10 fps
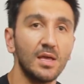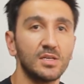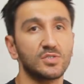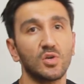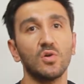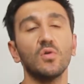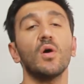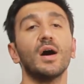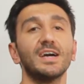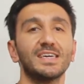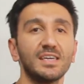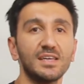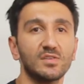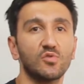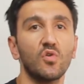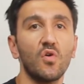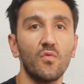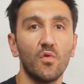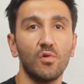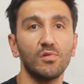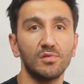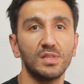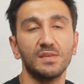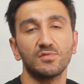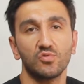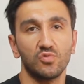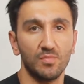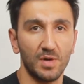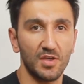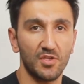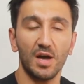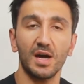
So I cannot grow all the leaves too much.